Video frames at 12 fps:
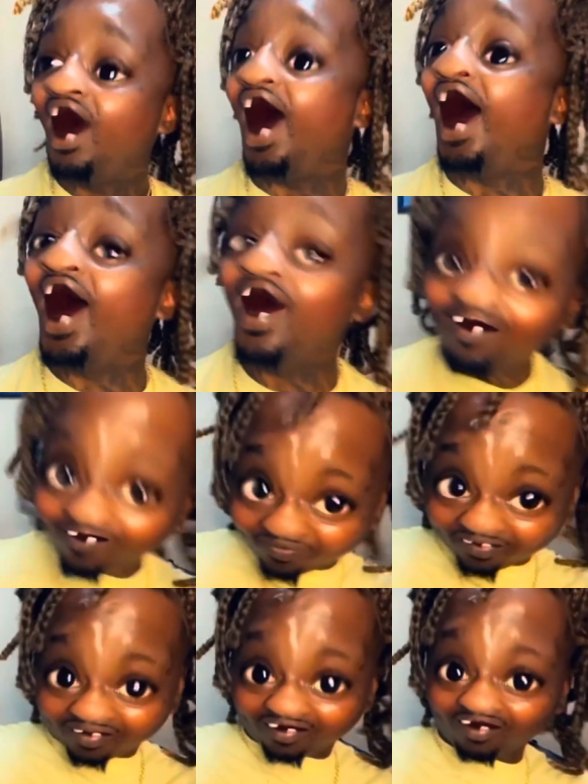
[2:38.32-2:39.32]
I
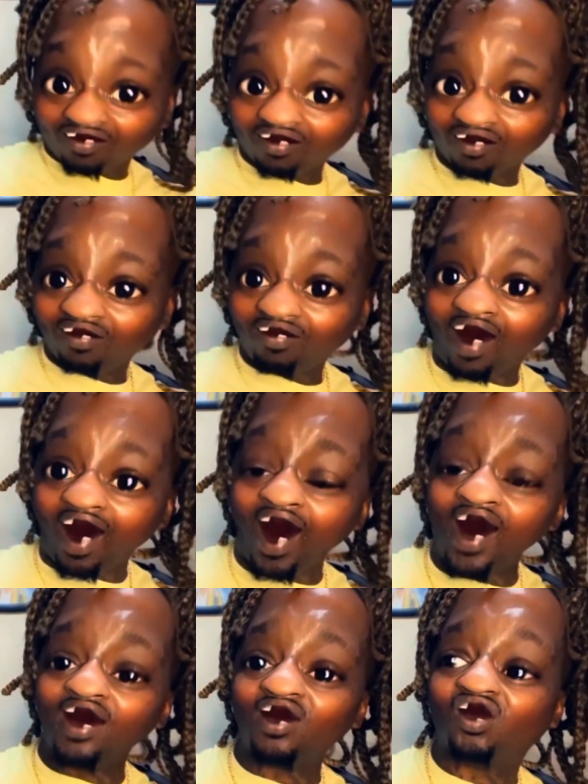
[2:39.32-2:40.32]

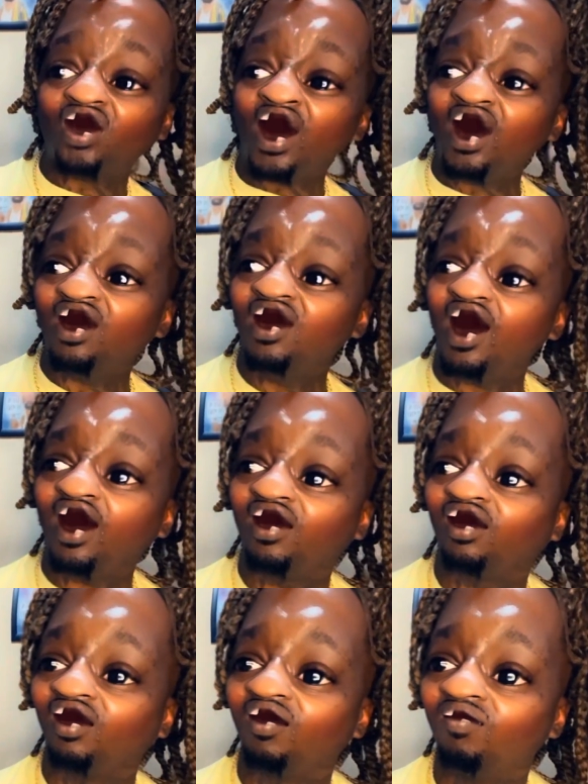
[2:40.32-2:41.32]
ain't seen
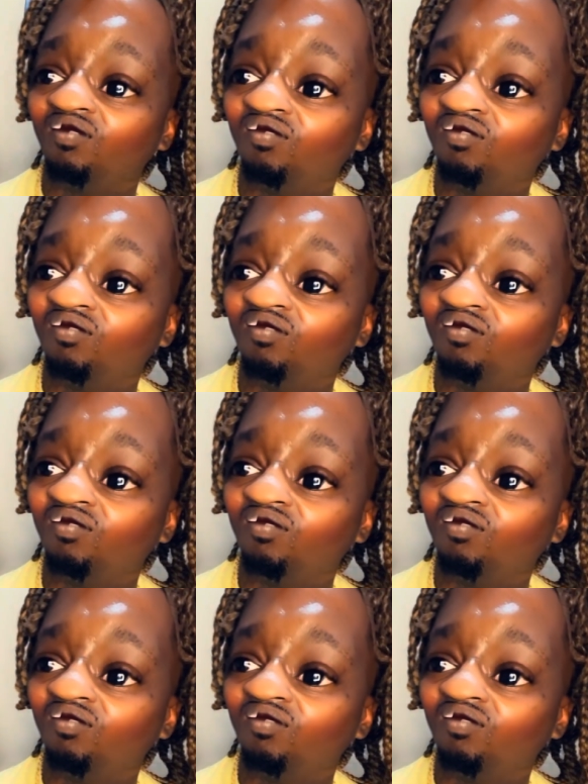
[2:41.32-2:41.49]
nothing.